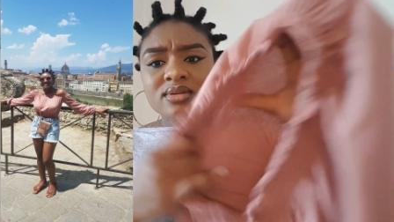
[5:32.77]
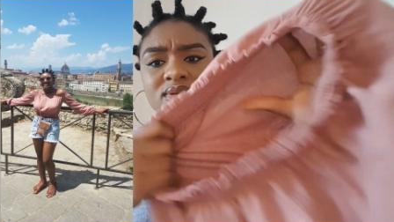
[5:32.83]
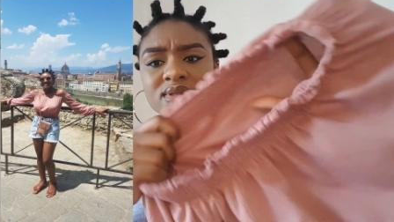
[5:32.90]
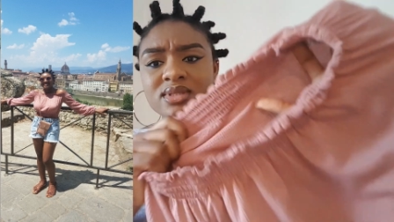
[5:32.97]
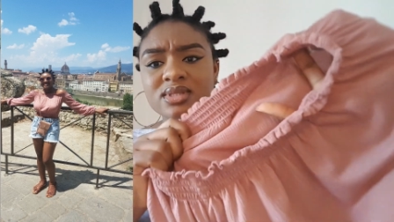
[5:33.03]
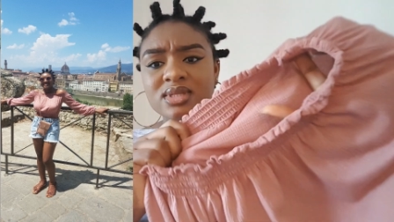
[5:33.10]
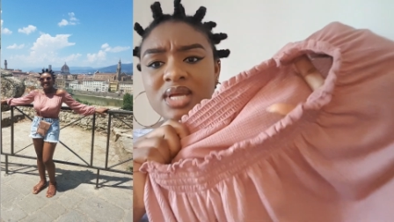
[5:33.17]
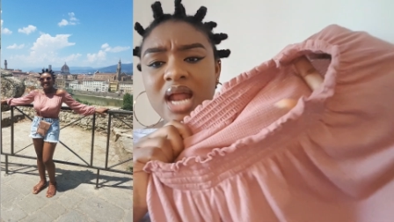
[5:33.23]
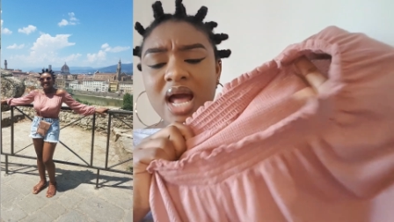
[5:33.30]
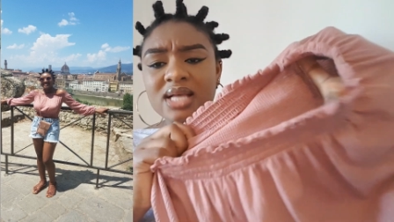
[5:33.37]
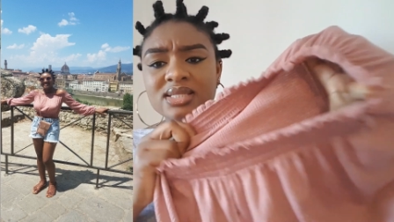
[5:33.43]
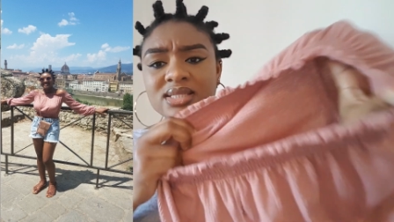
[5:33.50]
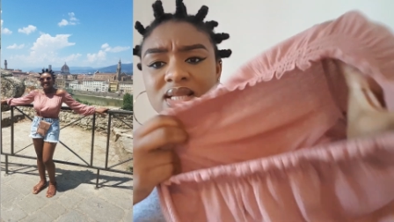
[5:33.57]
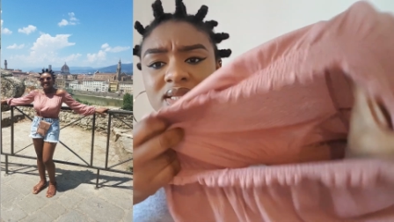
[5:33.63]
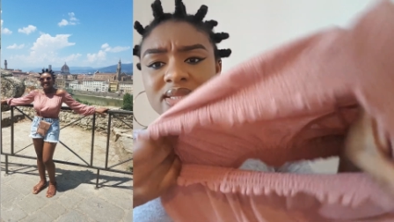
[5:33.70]
it, it
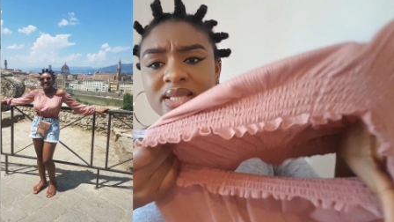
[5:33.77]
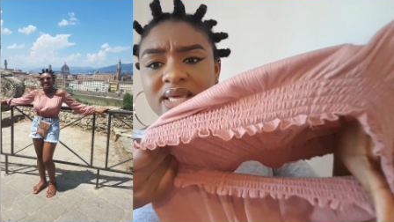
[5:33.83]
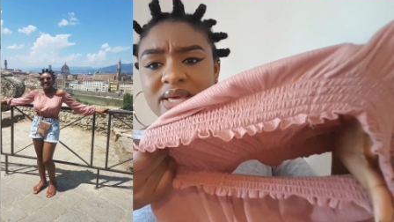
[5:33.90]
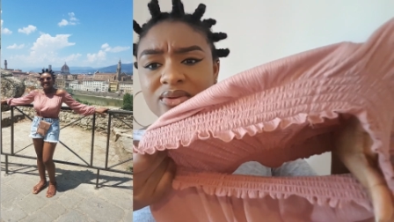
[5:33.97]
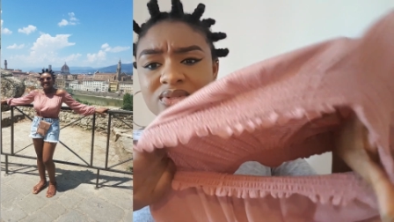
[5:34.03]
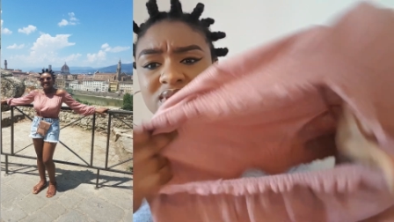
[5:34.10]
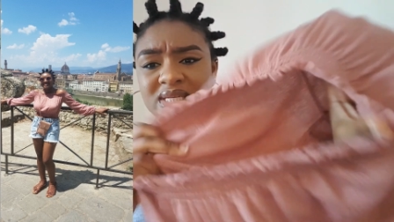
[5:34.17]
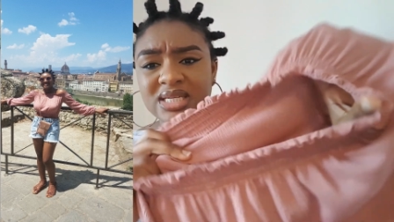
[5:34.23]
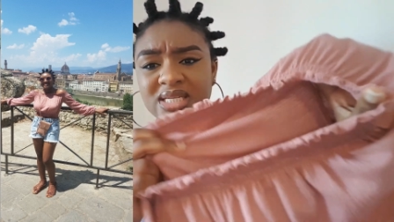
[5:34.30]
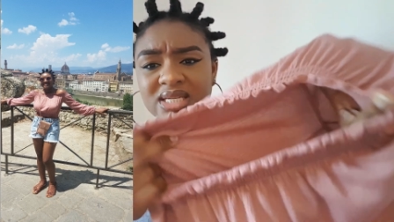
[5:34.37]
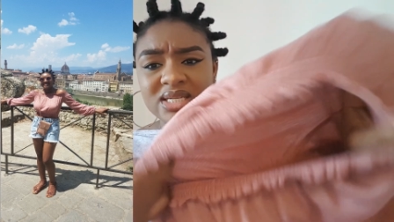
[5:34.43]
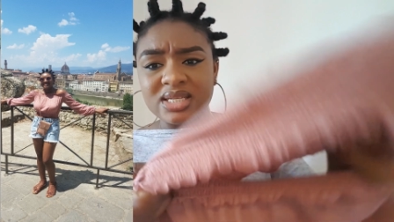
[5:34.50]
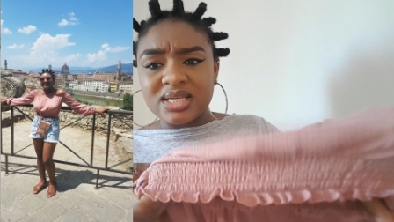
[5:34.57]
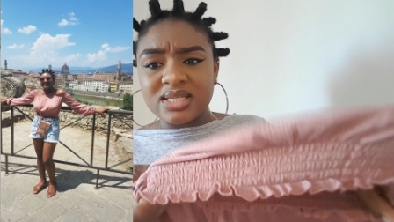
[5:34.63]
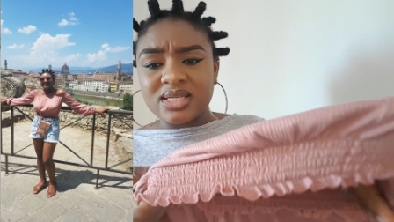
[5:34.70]
has nothing else in
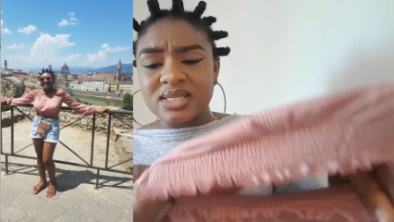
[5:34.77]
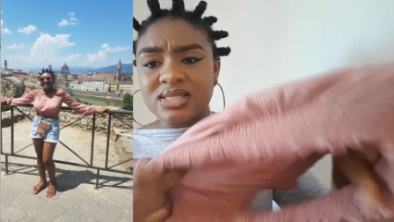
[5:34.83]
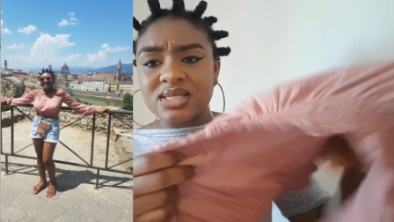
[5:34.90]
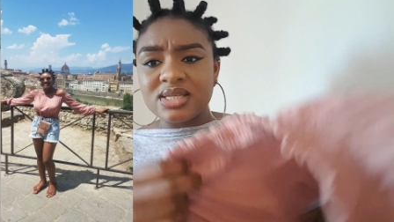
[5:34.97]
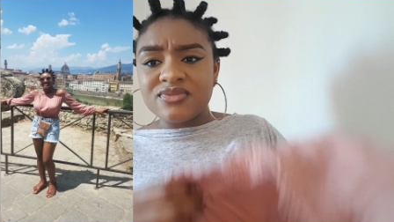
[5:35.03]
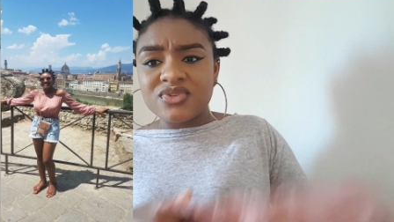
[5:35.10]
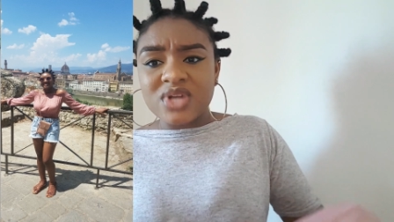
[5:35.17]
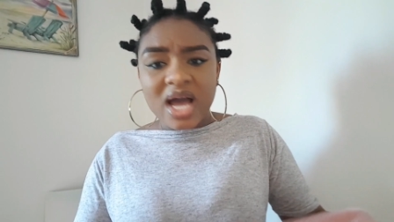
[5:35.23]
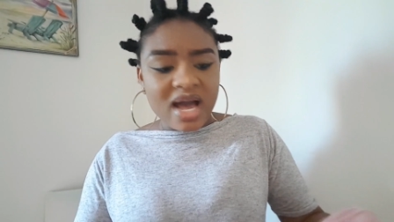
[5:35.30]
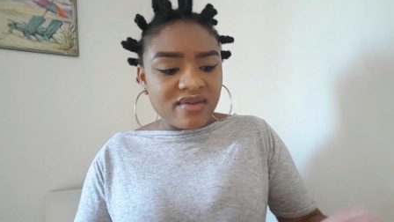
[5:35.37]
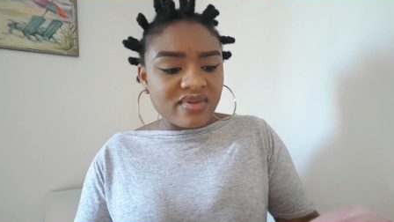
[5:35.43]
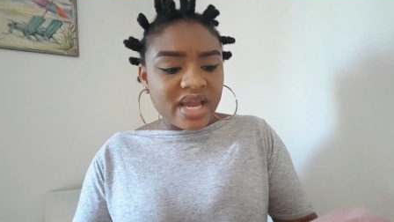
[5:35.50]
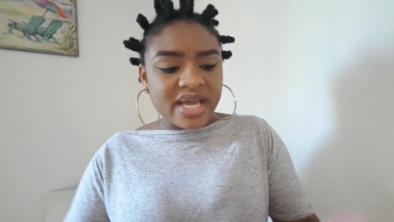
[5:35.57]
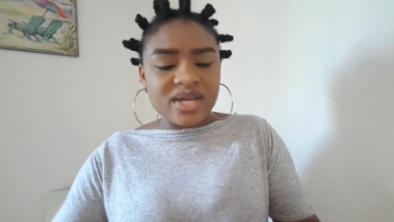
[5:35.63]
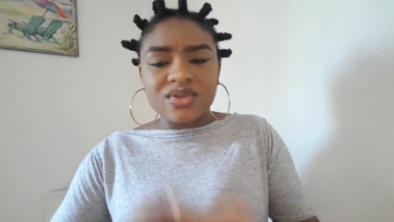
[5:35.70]
it. It doesn't even
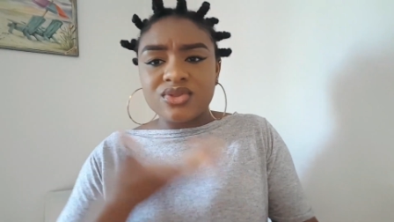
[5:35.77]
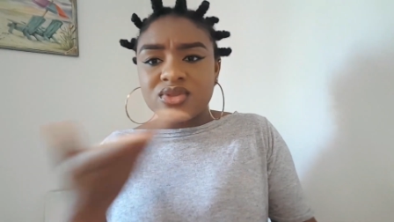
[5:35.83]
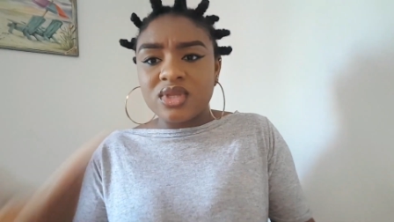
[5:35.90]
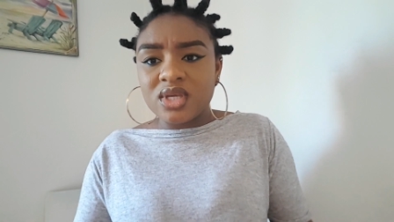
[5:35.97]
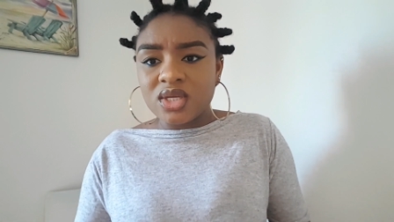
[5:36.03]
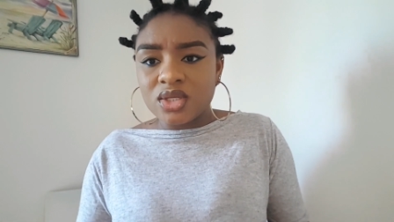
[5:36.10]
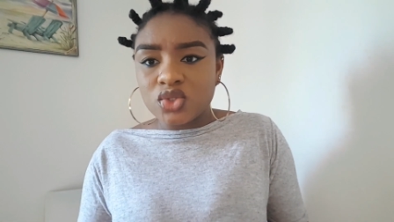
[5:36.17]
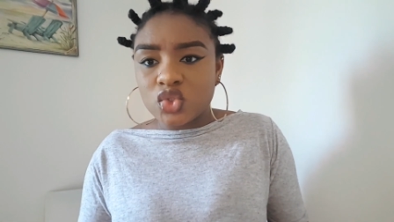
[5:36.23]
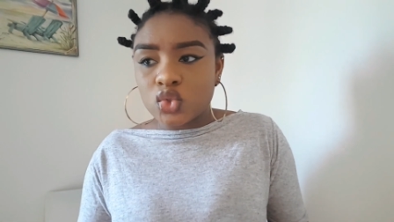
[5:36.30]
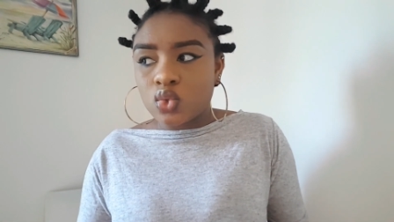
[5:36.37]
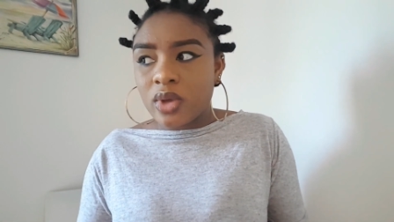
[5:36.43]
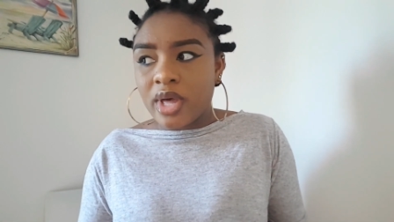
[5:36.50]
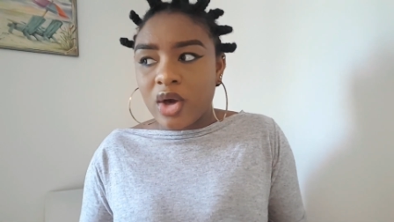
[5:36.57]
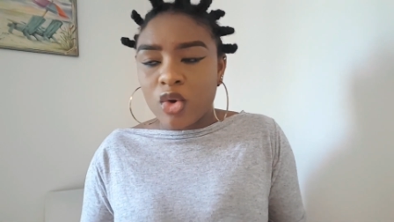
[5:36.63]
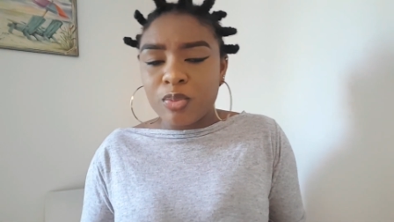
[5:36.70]
have like a thing to
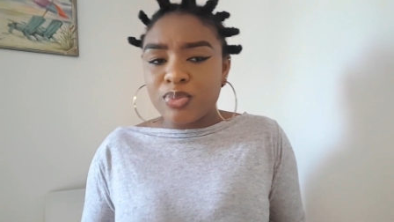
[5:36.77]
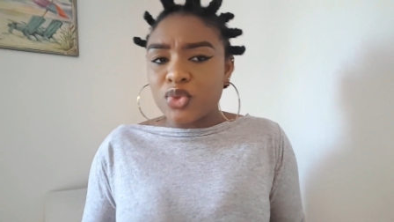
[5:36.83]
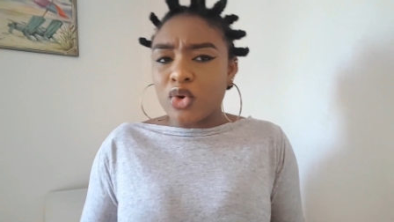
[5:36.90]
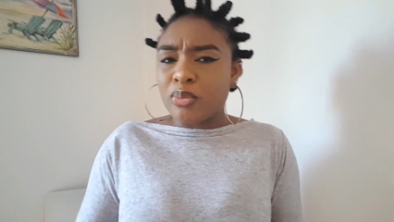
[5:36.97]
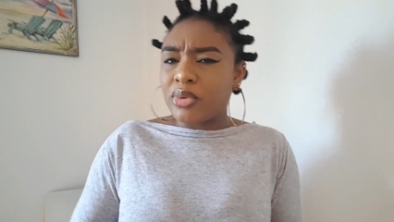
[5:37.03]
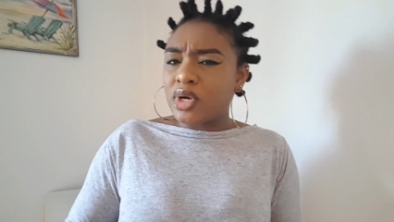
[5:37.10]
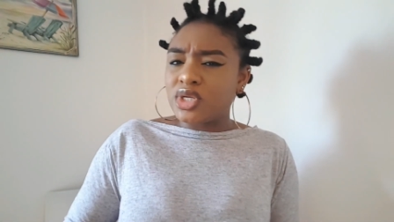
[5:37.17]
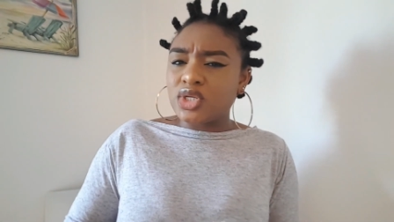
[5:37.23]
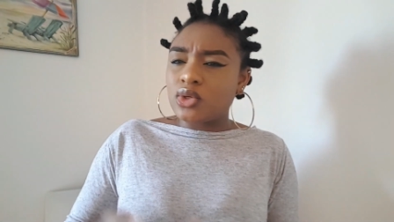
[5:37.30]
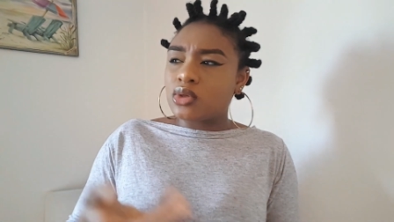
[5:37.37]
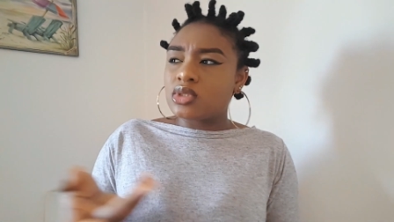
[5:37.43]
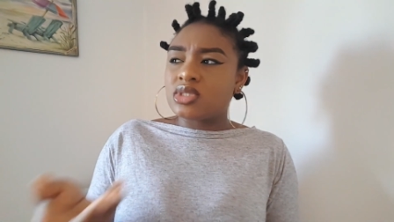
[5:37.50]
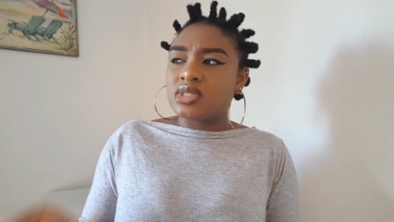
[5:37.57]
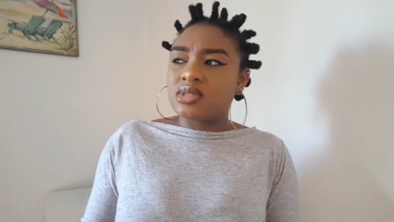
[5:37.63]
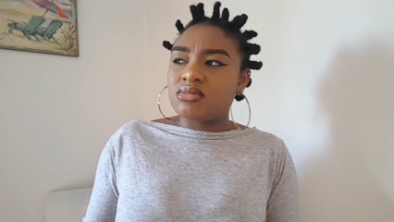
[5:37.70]
help your body
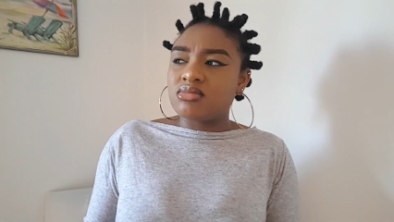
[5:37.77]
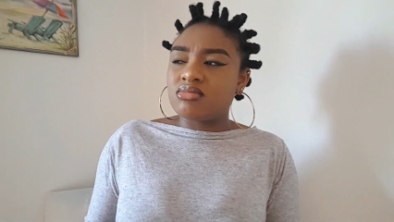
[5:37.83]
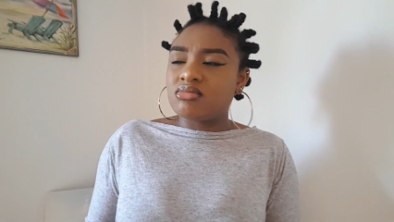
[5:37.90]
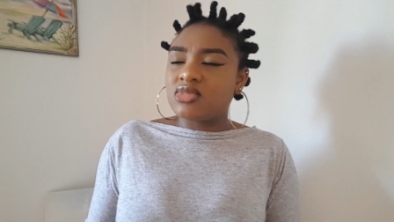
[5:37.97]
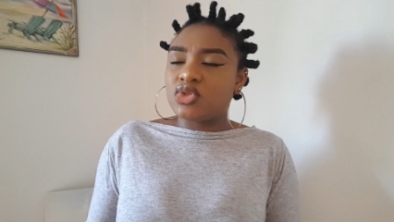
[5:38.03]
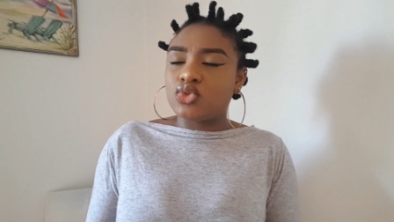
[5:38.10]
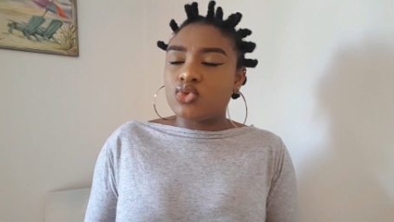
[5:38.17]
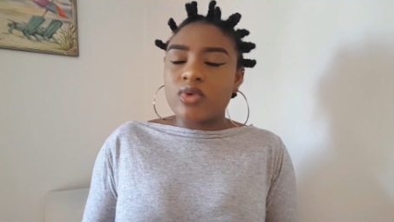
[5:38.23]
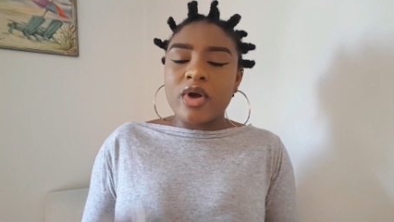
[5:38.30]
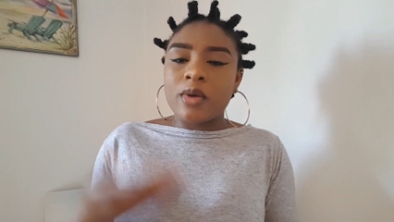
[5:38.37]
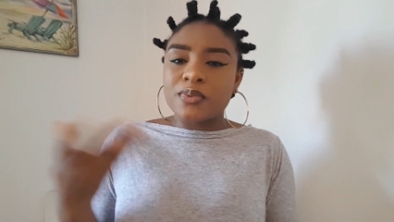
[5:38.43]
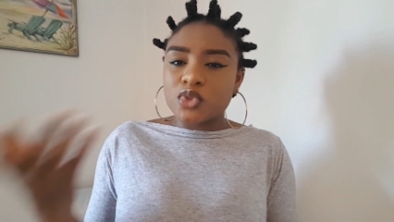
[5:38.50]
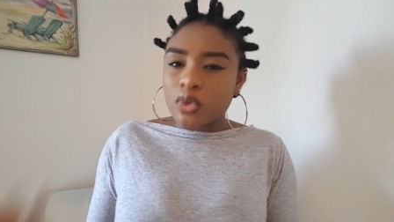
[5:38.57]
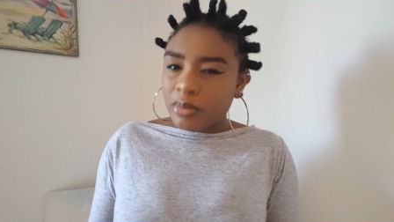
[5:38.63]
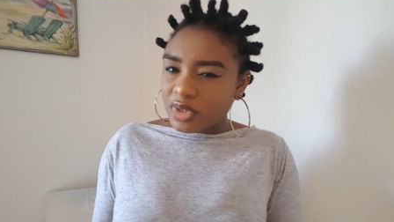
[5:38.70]
not to
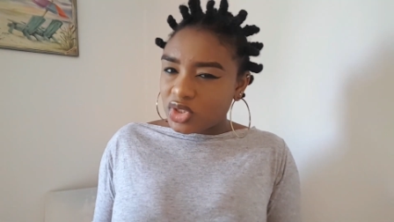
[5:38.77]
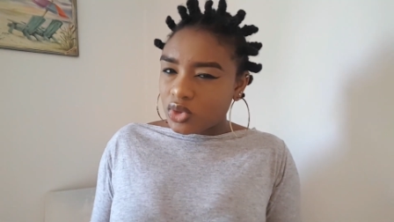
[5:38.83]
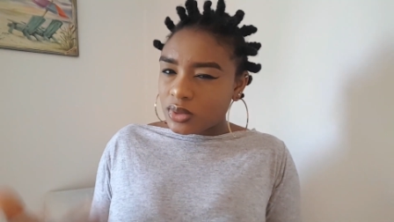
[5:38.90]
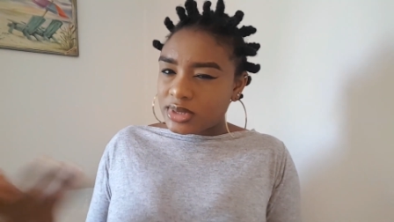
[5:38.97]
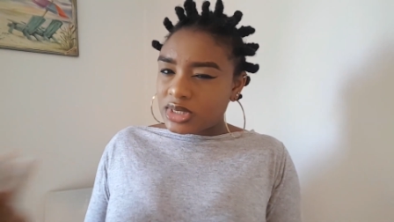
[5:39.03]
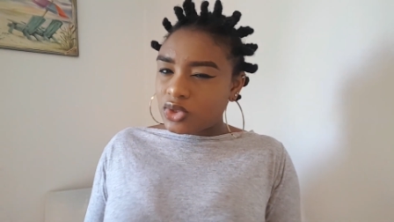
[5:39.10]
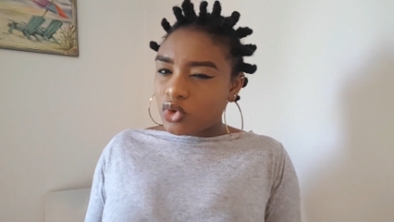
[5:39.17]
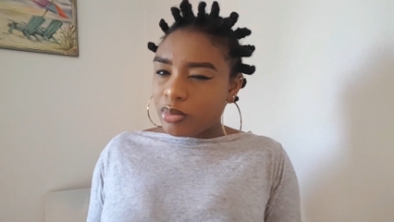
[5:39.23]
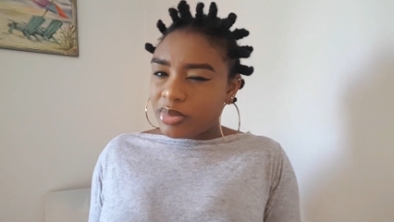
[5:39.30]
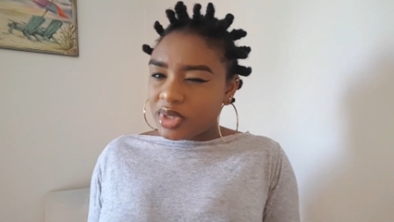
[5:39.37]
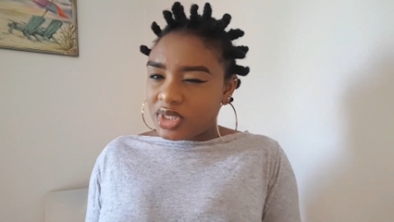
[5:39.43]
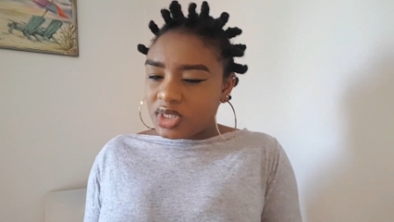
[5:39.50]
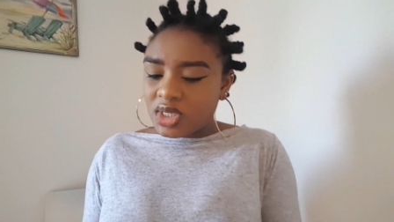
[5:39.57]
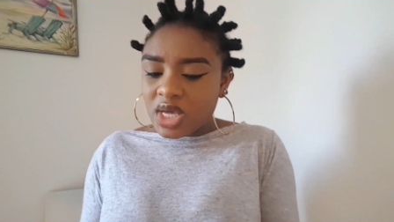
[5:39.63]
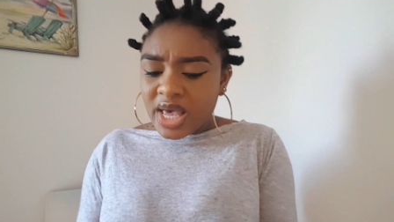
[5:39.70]
help somebody not see your
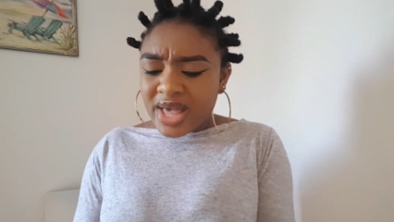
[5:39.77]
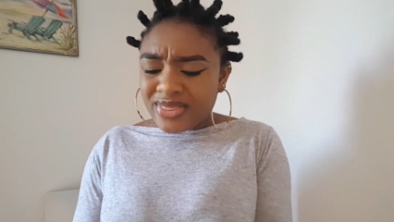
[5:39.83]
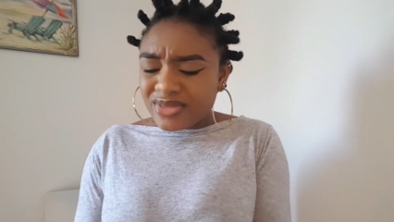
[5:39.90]
body.